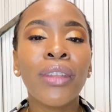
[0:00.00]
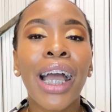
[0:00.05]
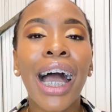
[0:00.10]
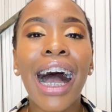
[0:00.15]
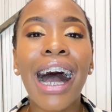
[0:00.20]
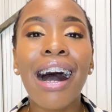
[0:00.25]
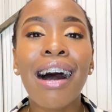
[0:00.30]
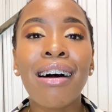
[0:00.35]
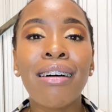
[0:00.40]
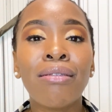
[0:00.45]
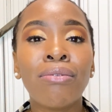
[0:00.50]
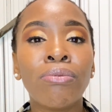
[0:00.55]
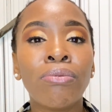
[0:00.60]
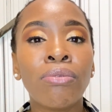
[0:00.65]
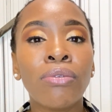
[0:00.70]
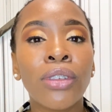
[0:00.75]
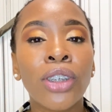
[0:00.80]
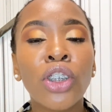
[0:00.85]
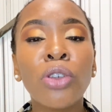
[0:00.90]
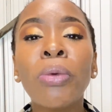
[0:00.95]

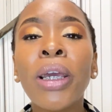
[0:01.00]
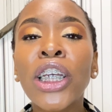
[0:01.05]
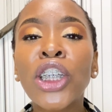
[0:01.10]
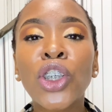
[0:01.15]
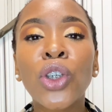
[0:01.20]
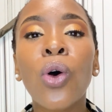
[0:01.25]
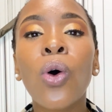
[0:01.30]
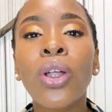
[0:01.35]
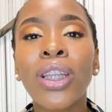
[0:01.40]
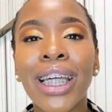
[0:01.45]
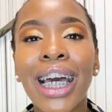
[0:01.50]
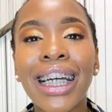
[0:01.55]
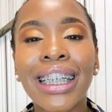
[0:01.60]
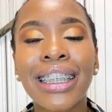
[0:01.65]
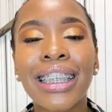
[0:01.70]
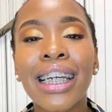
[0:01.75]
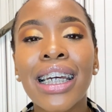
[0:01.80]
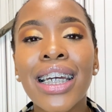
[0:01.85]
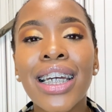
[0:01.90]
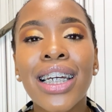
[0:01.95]
to make sure that
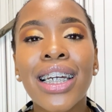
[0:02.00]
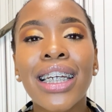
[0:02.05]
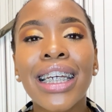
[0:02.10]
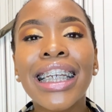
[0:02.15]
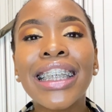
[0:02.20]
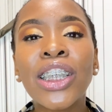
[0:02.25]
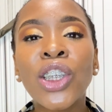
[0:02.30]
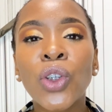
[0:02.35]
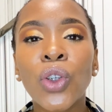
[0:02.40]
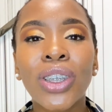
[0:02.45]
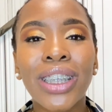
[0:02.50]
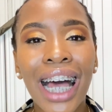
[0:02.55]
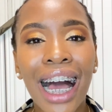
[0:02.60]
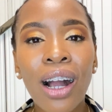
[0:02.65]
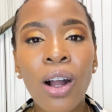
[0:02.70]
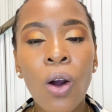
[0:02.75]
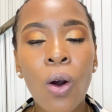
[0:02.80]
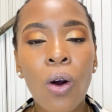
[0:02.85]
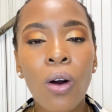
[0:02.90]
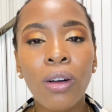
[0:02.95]
izinto
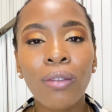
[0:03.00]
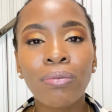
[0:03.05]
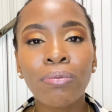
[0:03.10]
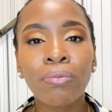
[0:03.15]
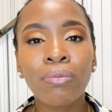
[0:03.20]
zakho